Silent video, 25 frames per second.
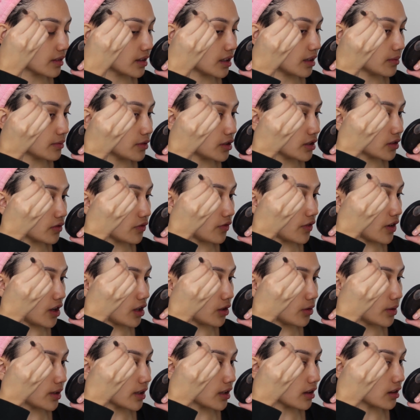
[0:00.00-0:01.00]
And I'm just
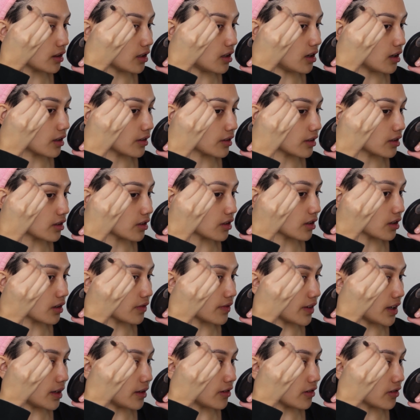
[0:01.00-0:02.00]
following along the
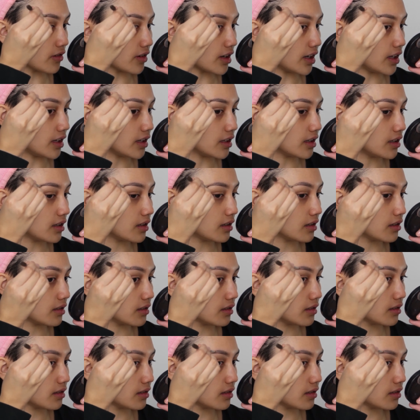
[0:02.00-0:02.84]
curve I created.